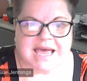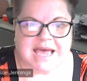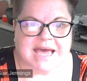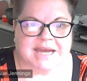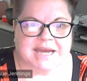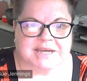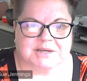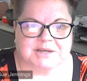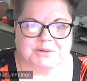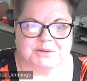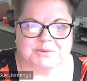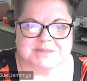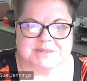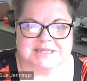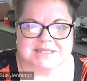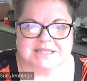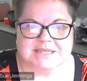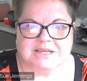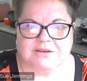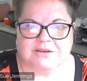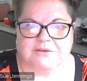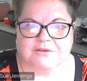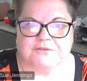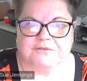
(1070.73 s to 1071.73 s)

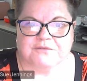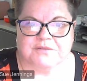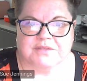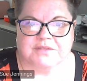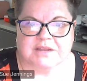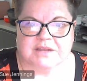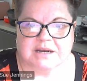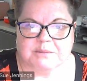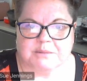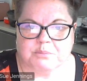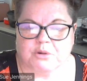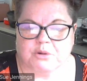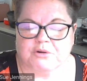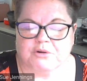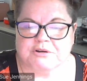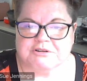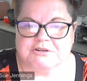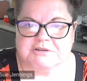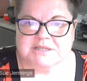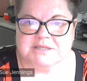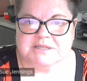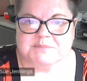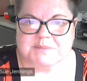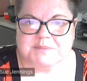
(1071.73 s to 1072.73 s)
adequacy of the
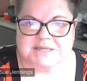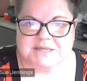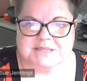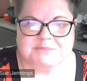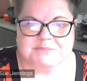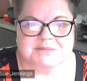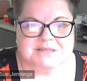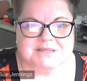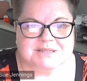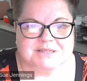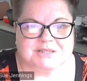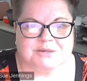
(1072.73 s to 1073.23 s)
laboratory specimens,